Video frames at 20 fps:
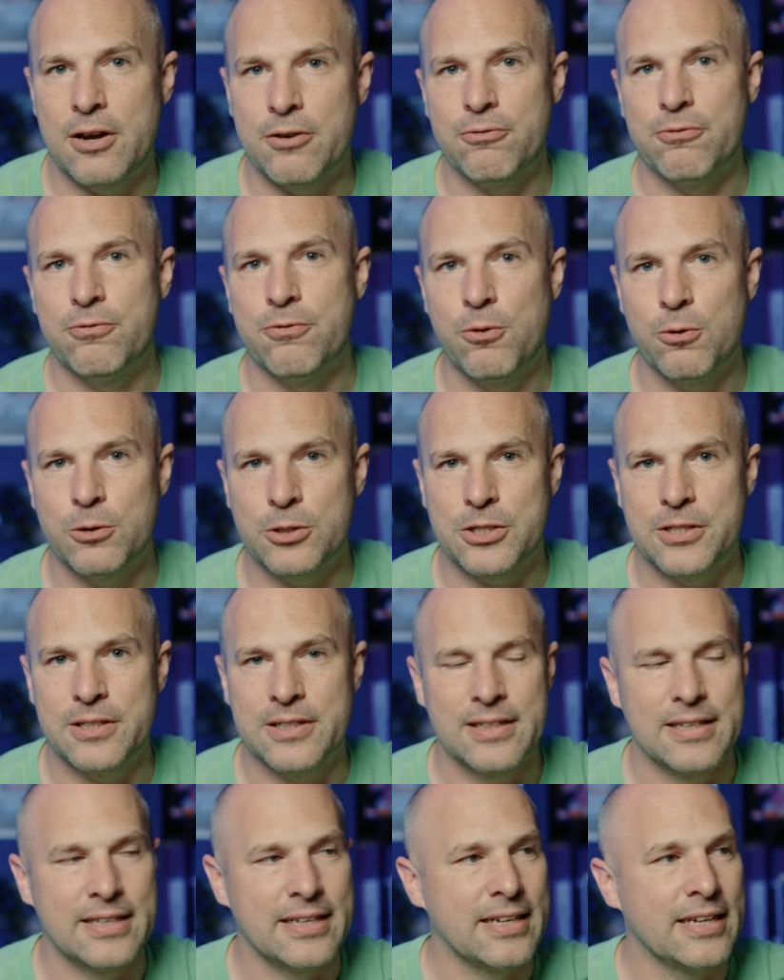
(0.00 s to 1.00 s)

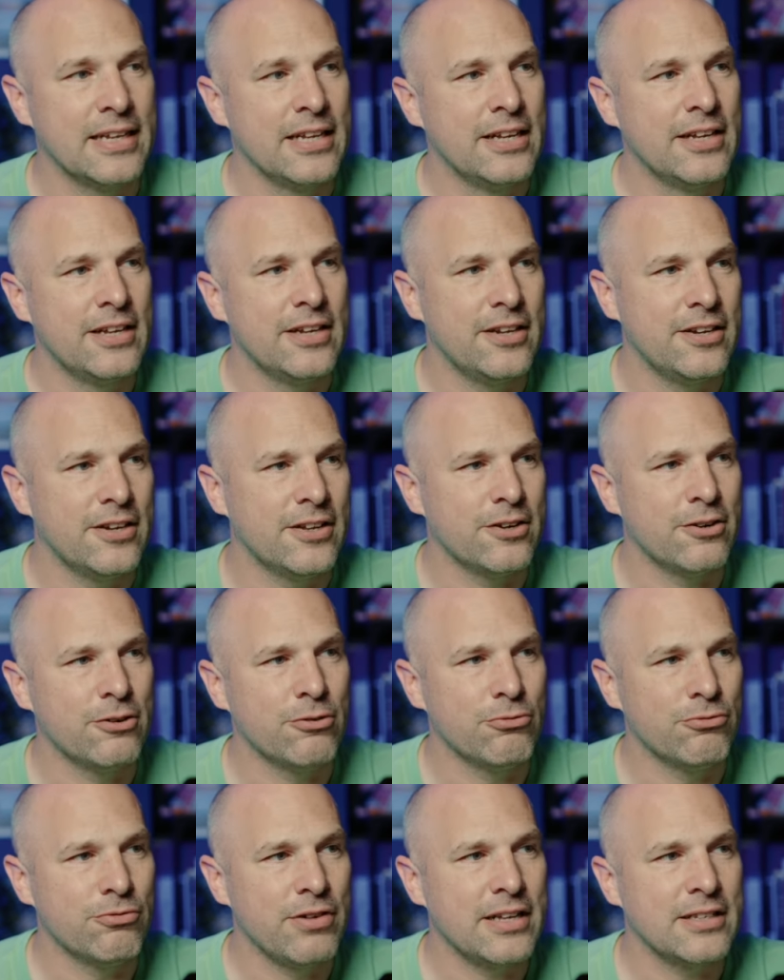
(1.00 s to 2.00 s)
unfortunately, you know,
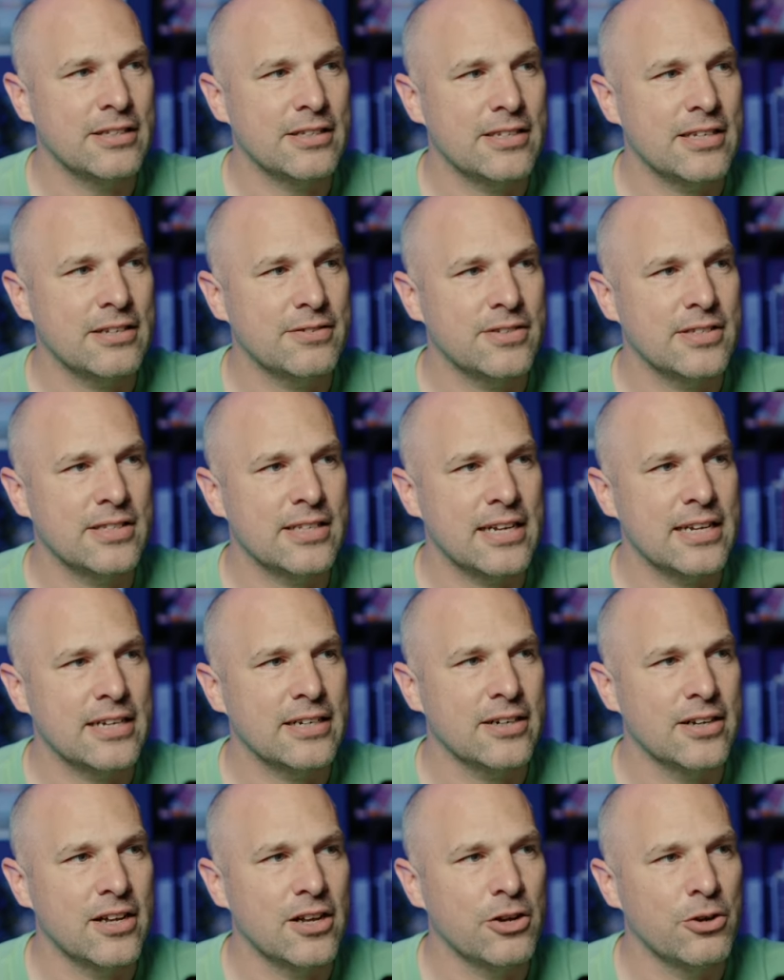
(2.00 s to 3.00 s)
rents have
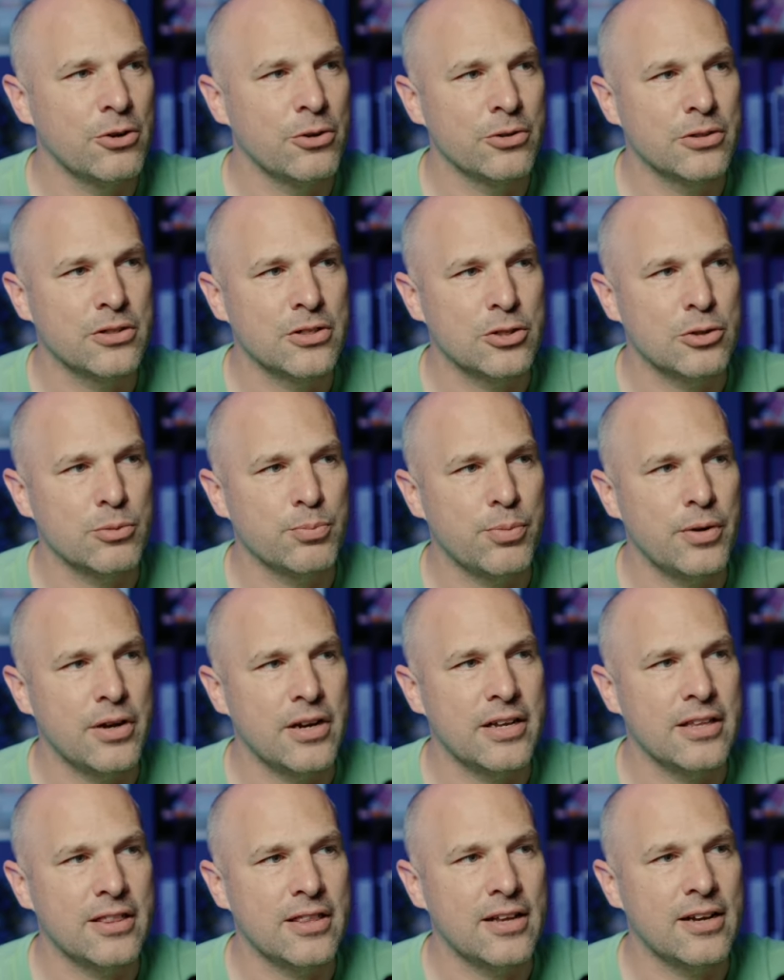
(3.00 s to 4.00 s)
stayed low
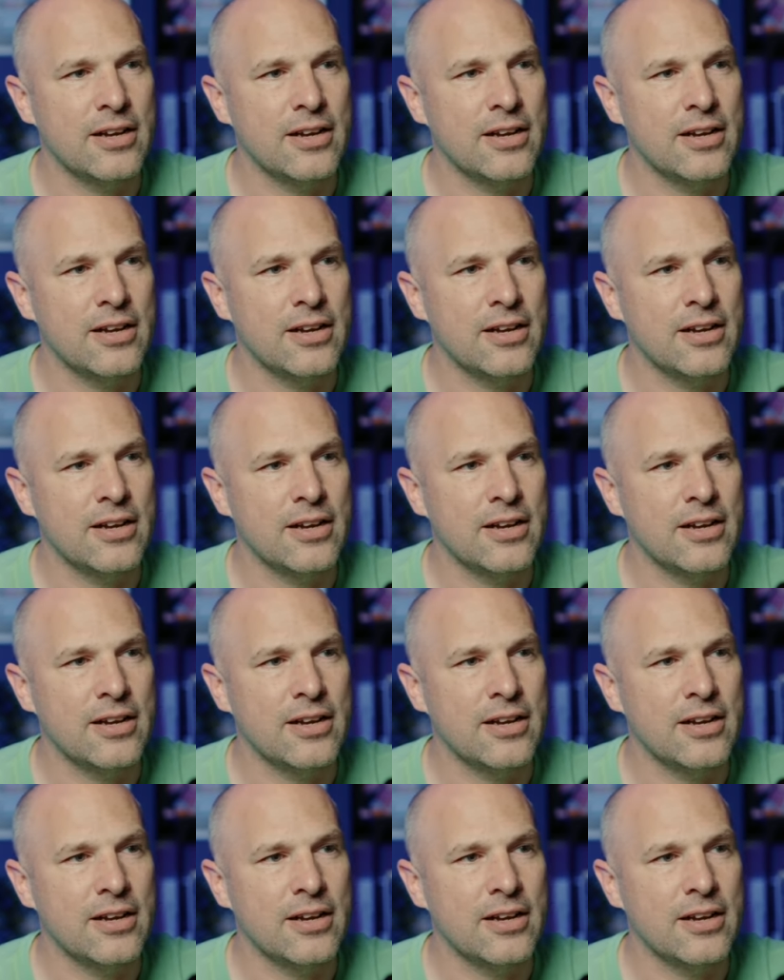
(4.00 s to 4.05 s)
despite the